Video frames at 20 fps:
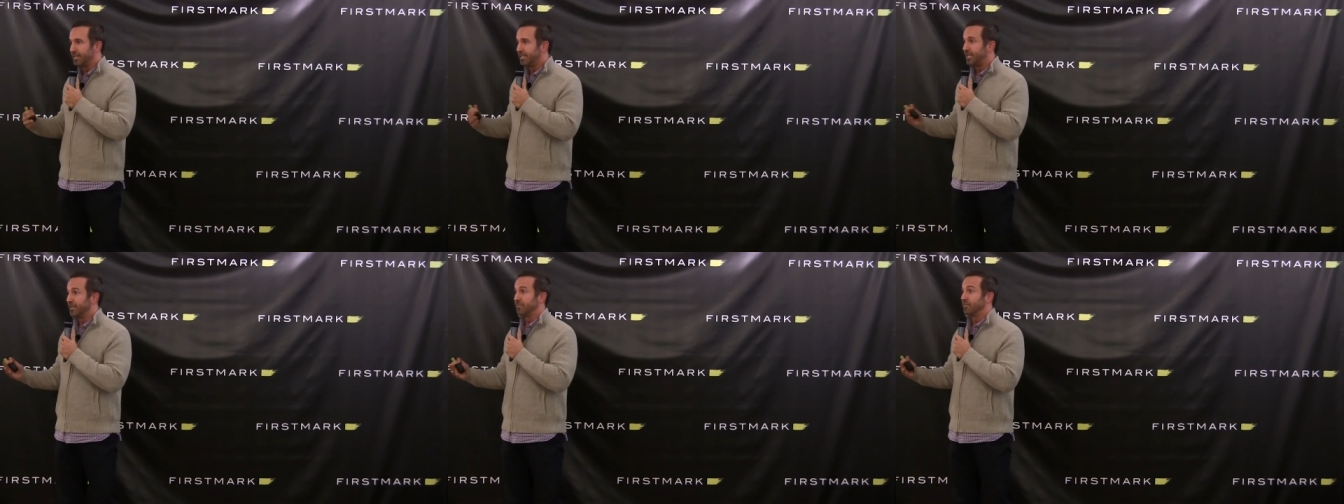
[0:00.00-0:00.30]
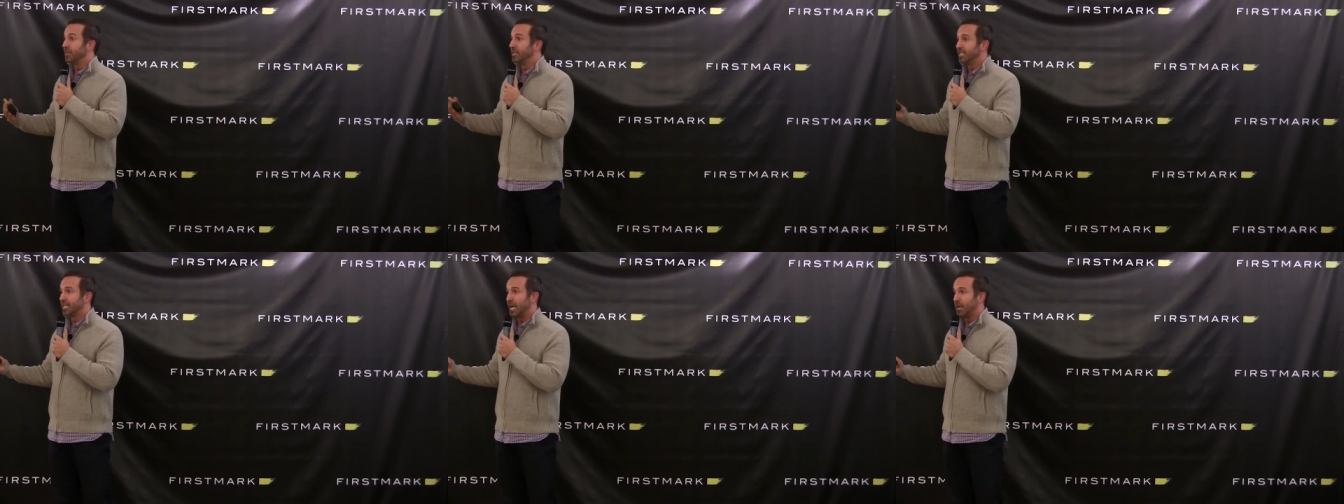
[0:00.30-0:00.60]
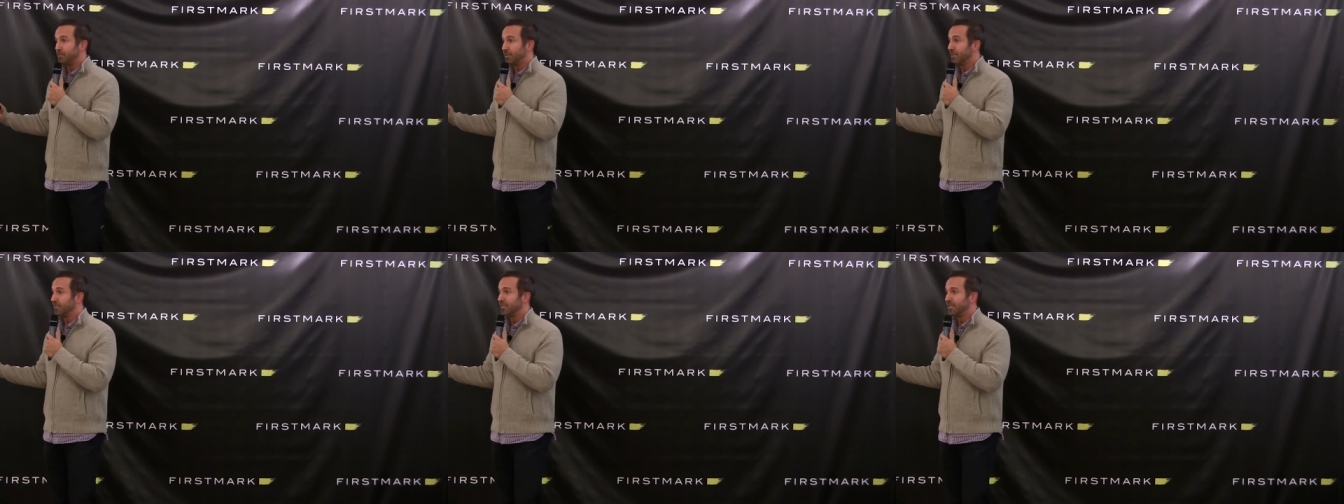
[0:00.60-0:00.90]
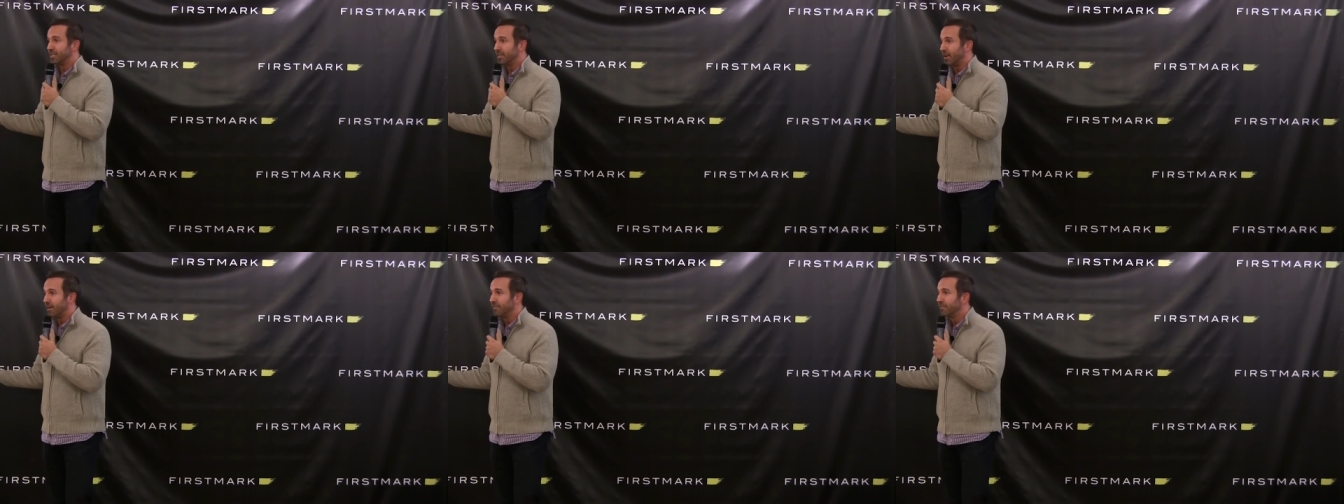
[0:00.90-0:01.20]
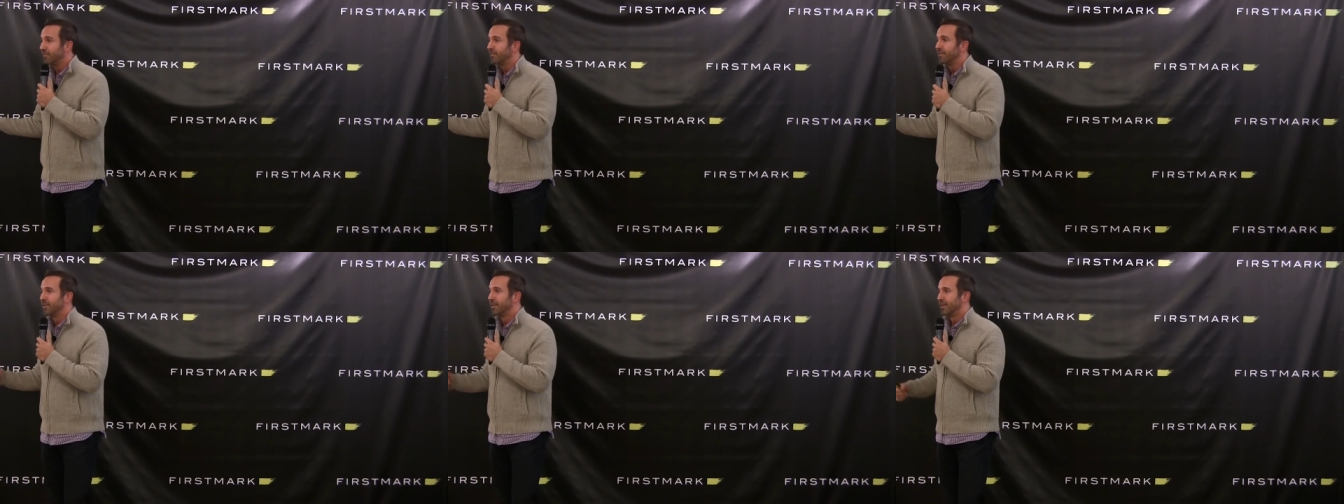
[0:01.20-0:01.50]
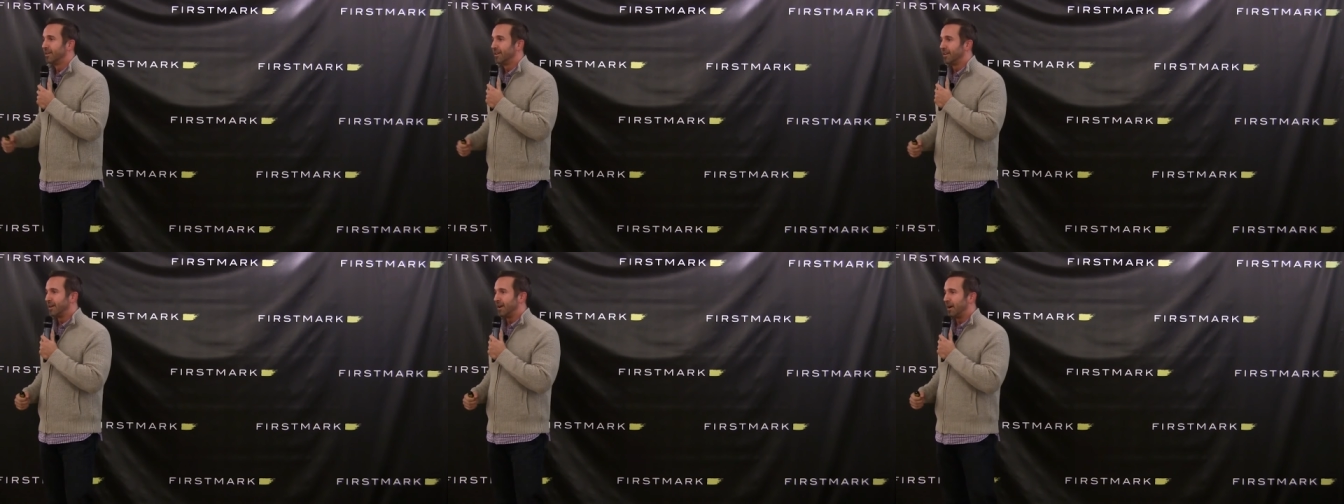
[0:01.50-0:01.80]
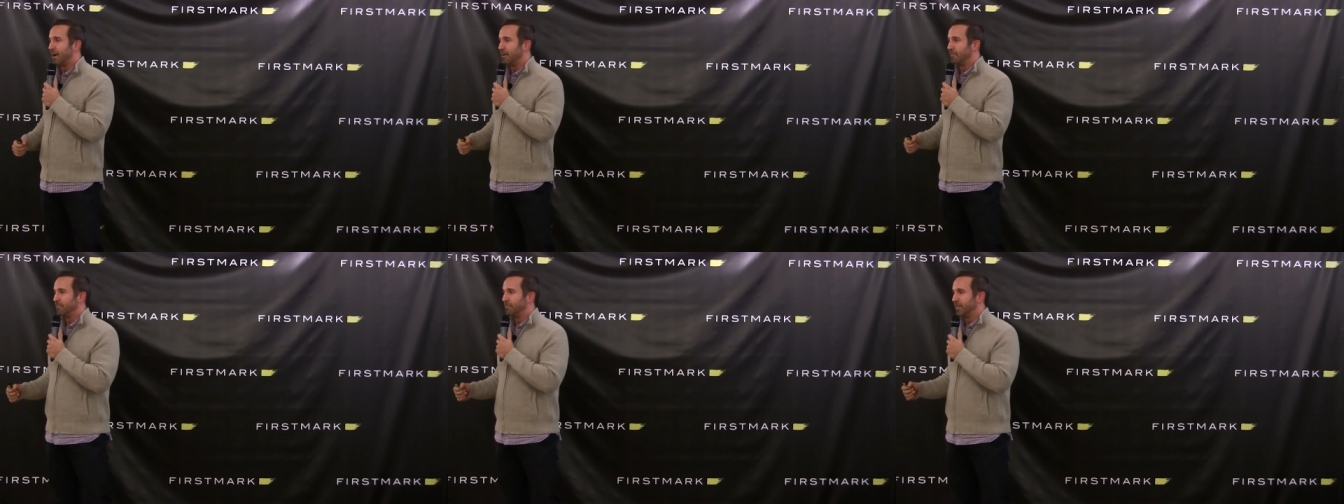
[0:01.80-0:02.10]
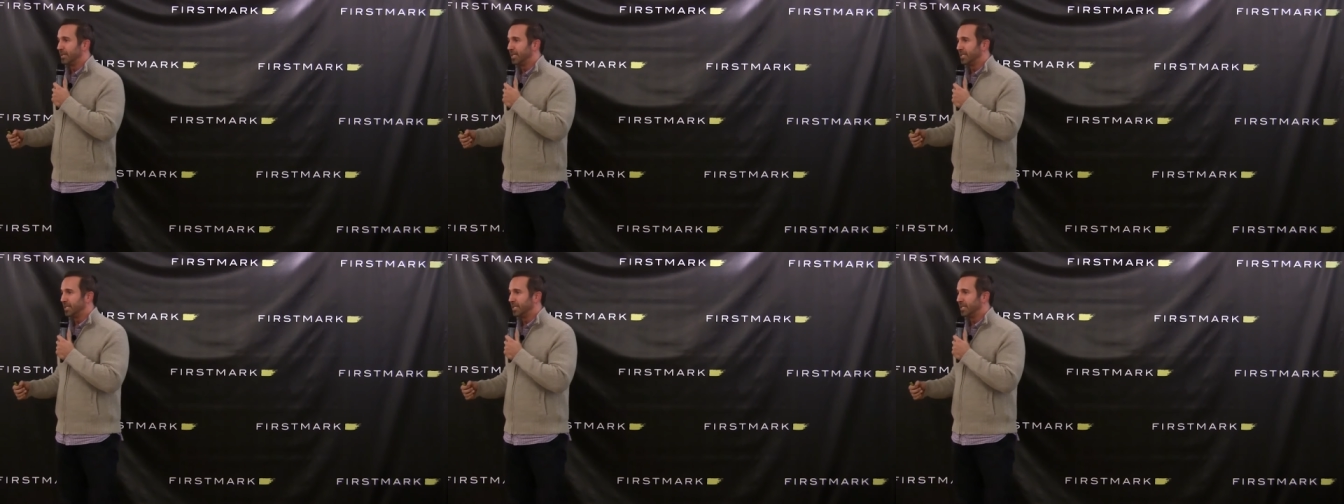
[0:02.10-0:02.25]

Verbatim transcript: different types of stuff, um,